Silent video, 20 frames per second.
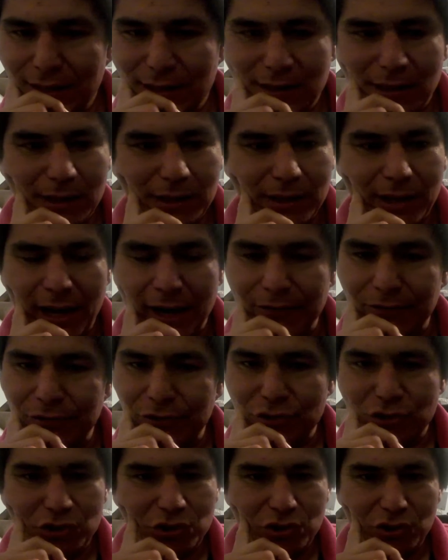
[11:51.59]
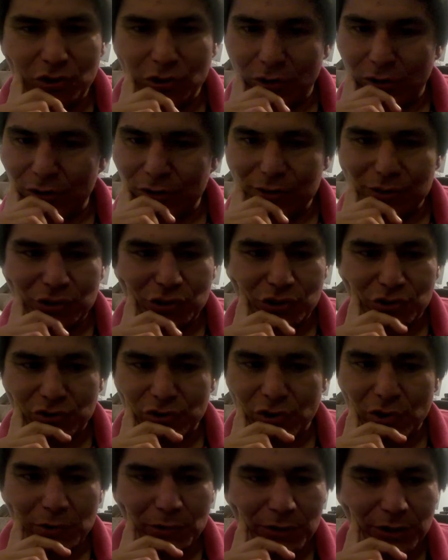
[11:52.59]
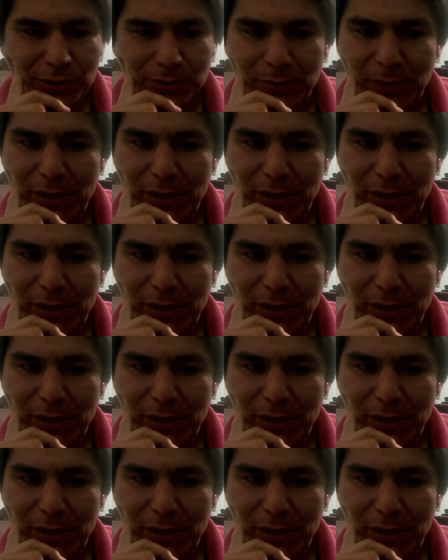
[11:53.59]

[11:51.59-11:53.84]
That you have to start and struggle these